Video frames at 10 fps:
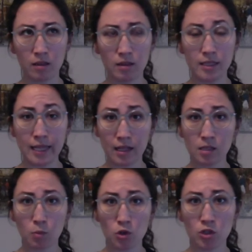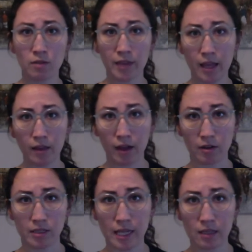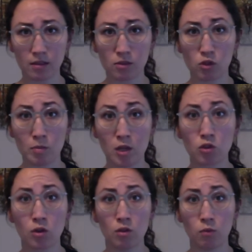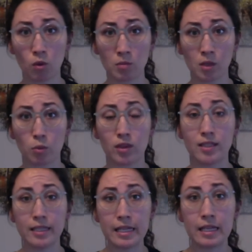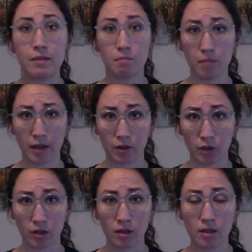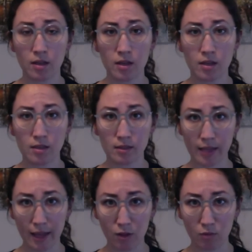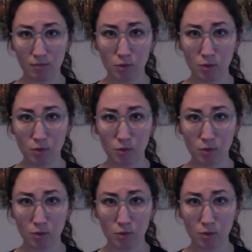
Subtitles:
the dance portion of Gaelic air and dance, so make sure you've warmed up with a D minor scale.